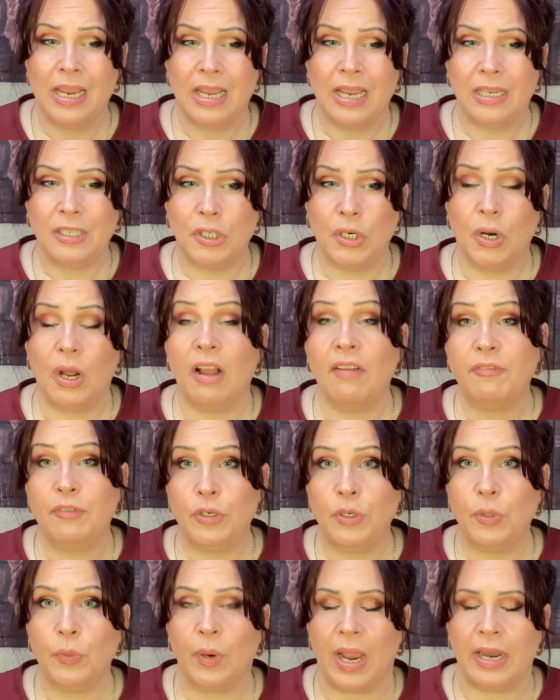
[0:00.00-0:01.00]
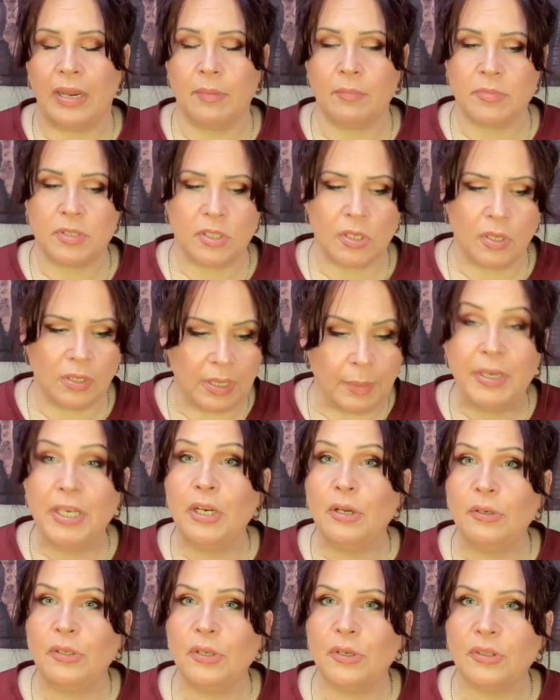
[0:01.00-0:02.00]
you know, of new items. So let me
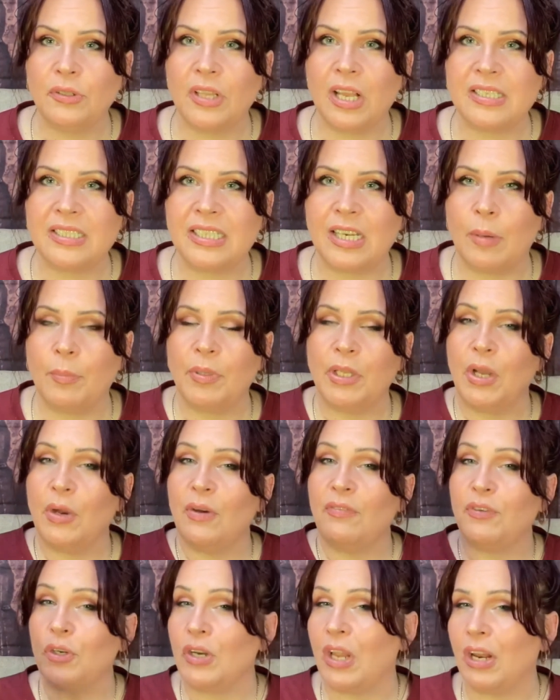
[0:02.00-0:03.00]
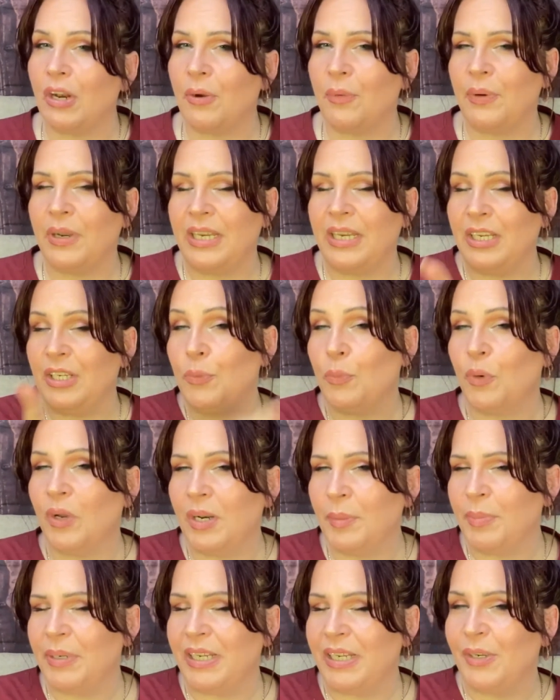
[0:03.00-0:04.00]
know your thoughts down below. If you're not already and you
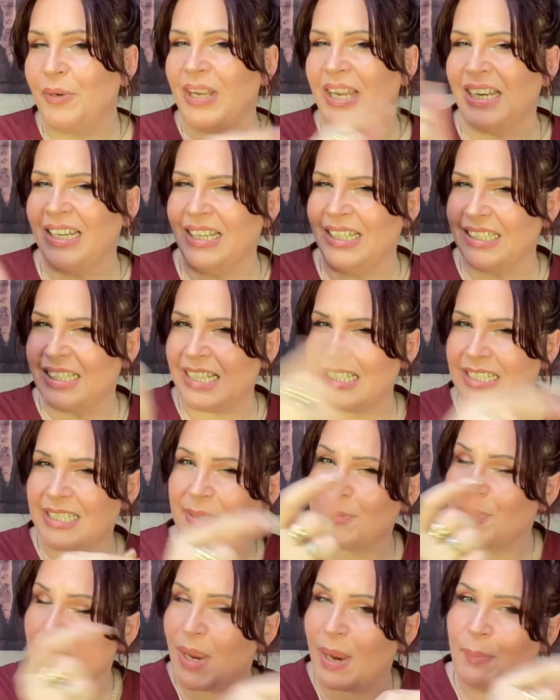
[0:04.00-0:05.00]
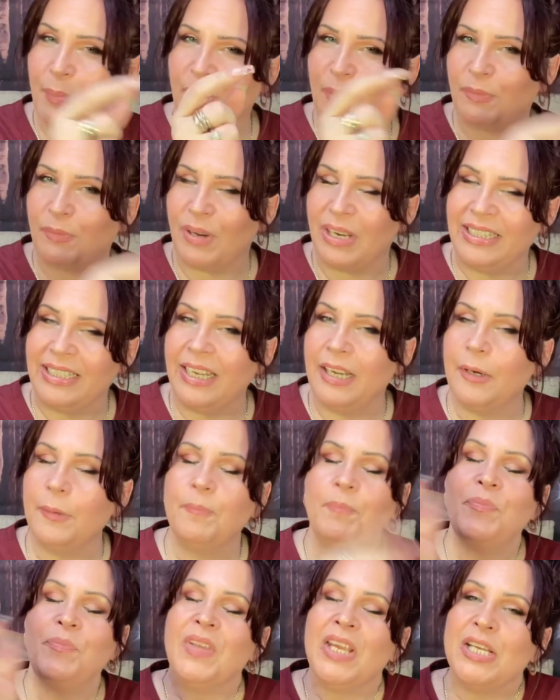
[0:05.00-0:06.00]
want to be, go ahead and hit that subscribe button right
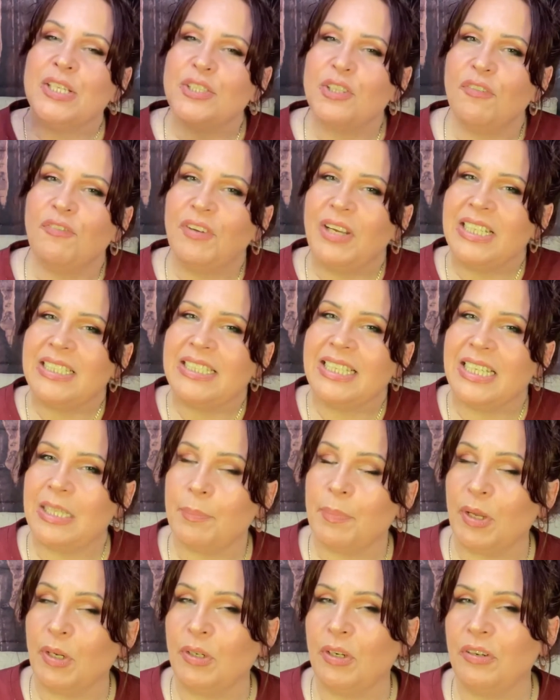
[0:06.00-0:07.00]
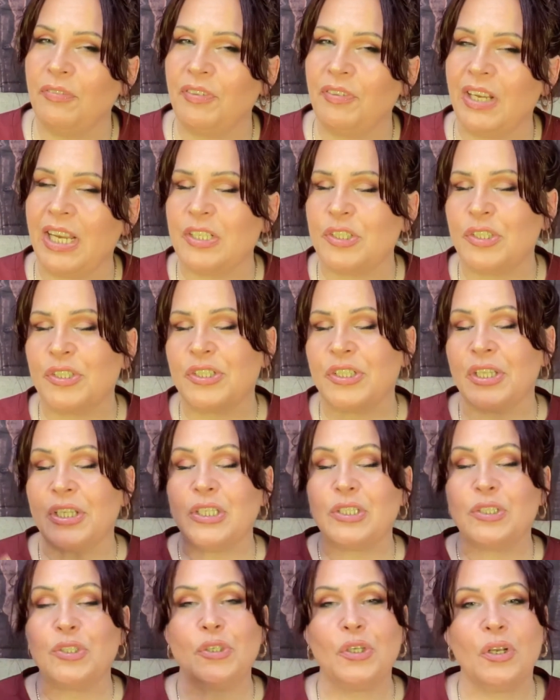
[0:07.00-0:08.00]
there. Don't forget to hit the bell notification so
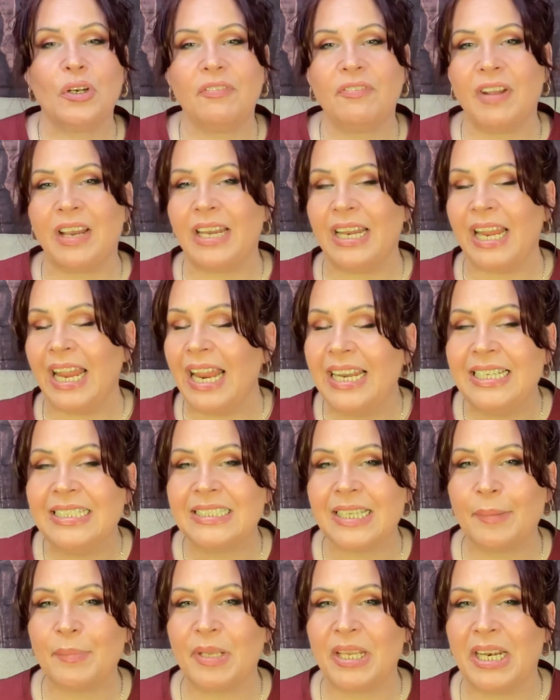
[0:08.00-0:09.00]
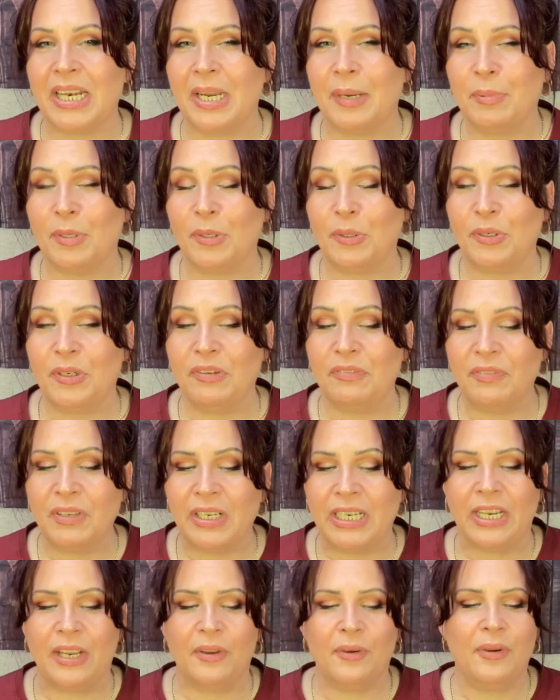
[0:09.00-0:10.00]
that you're notified anytime that I upload a new
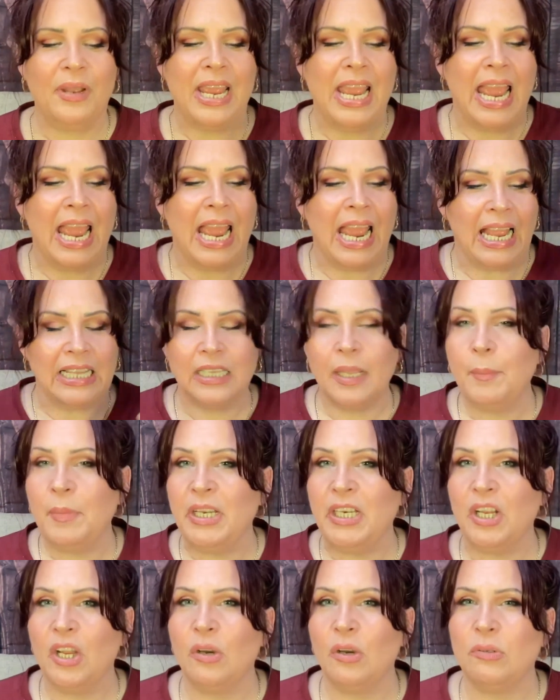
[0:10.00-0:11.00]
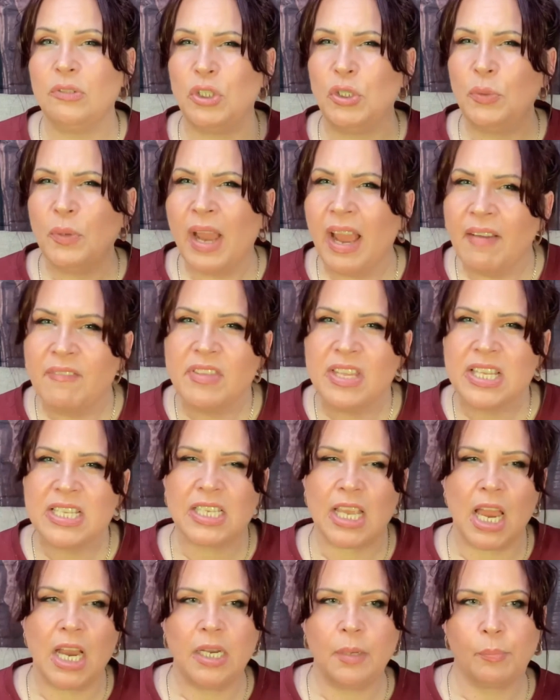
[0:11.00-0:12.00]
video. And let me know, do you have this
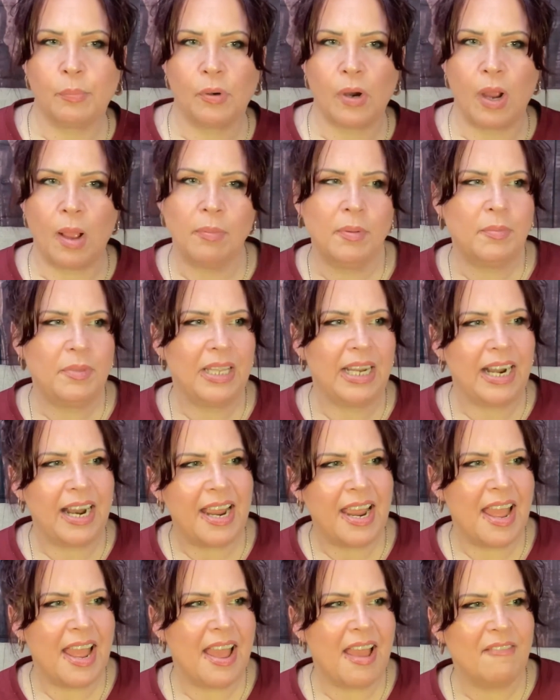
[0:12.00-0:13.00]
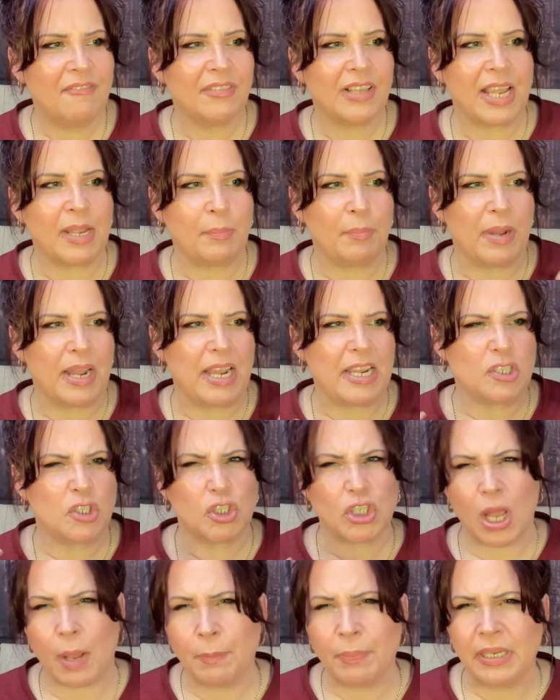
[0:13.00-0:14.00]
kind of problem that I have? Like by
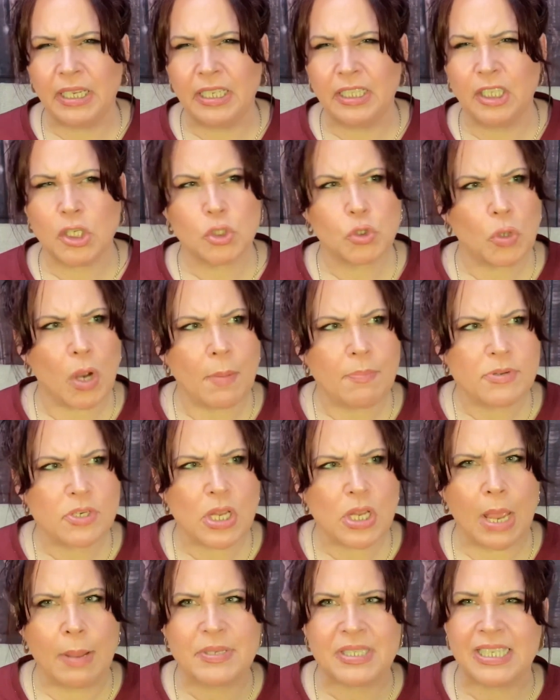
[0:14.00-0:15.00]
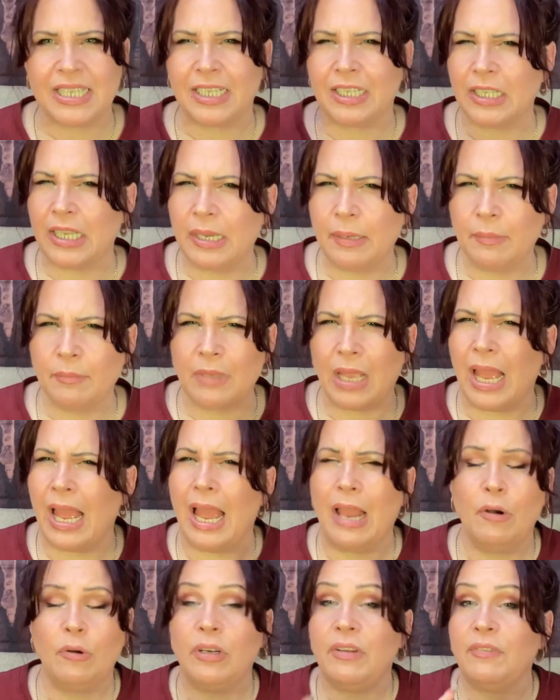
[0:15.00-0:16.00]
shopping, the drop shops, the glam, the,
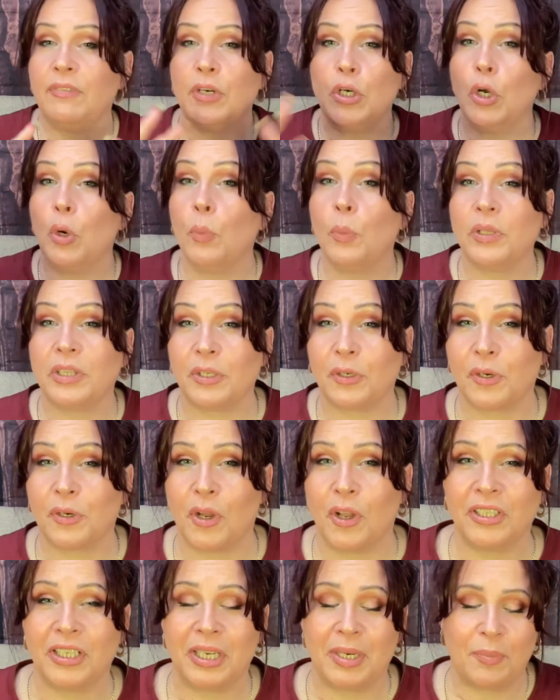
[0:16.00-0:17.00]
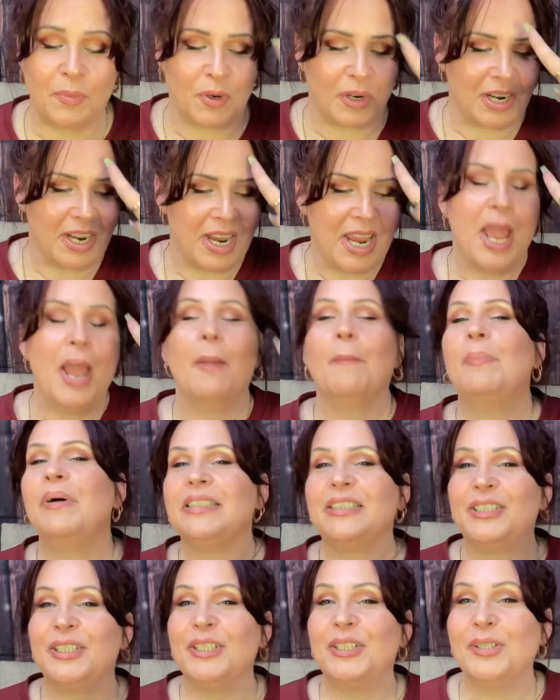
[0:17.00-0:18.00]
I don't even know what they're called anymore.
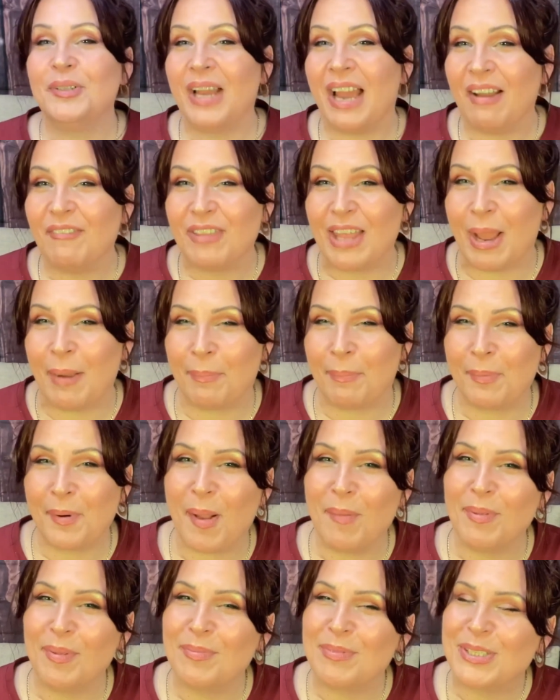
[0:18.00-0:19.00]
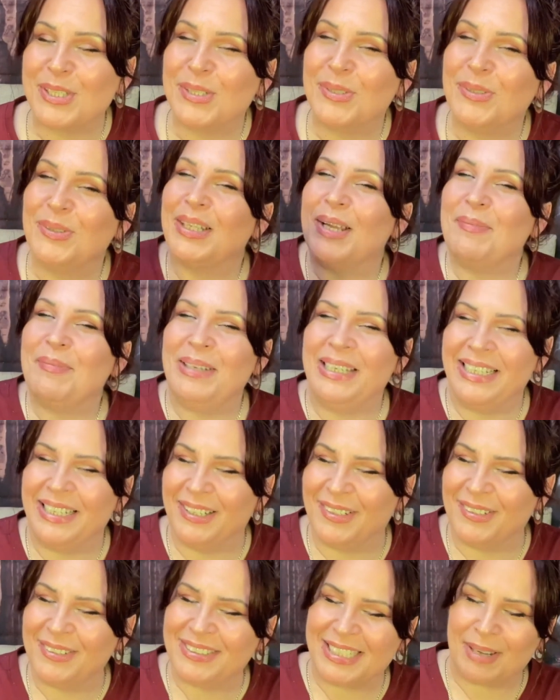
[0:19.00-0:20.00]
But do you have that problem too? Let me
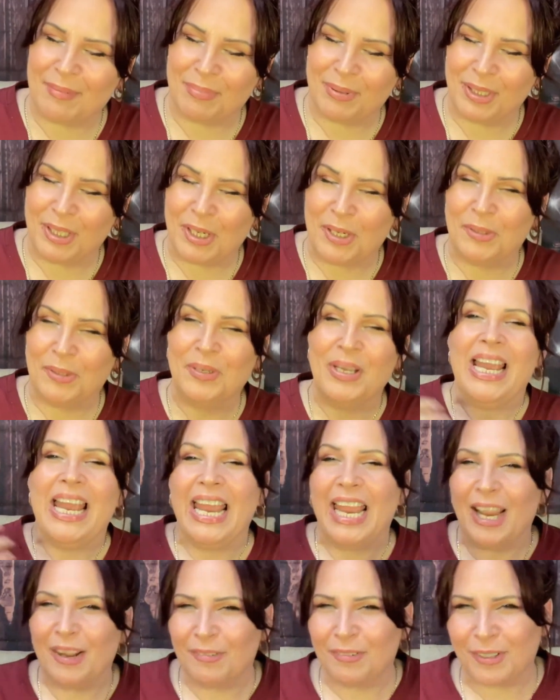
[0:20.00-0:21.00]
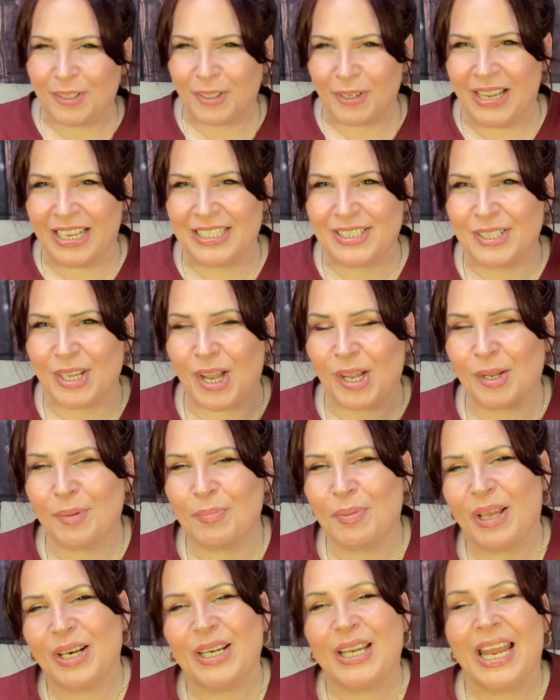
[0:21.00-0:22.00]
know down below and we'll go ahead and talk
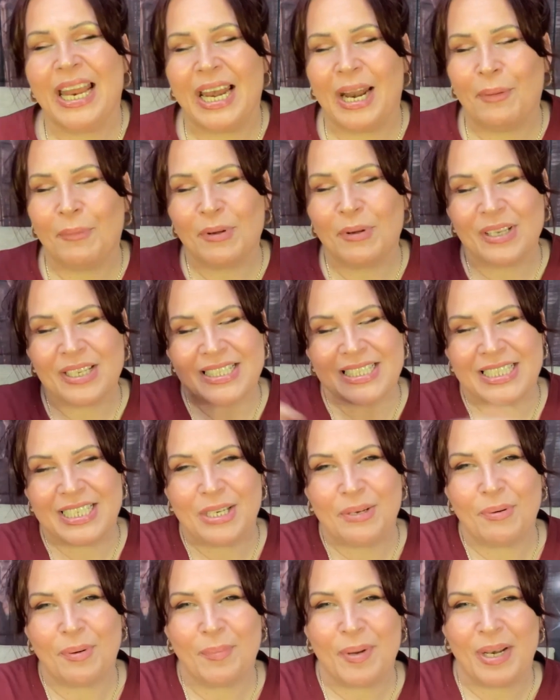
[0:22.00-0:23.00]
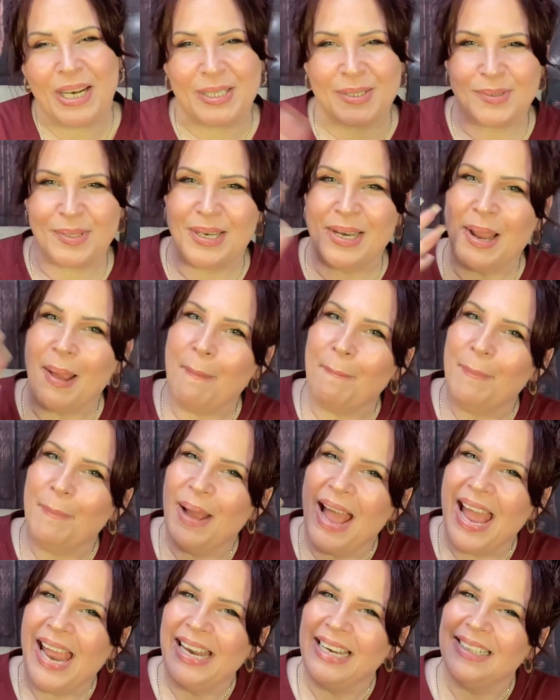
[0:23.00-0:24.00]
about it. And I will see you on my next one.
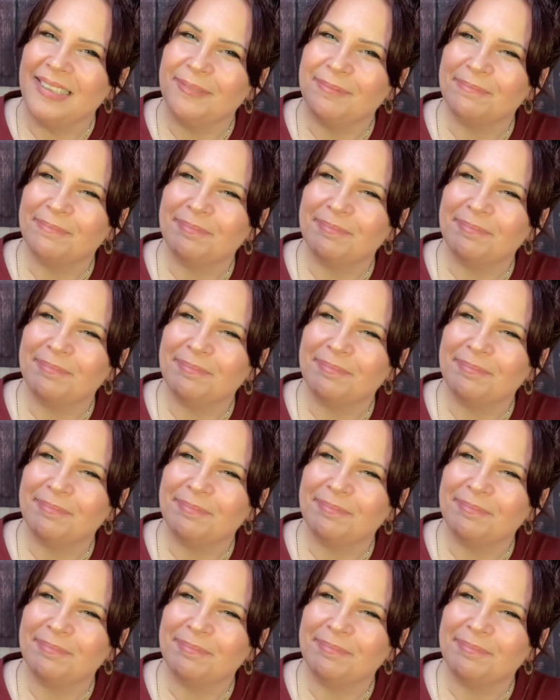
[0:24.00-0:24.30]
Bye.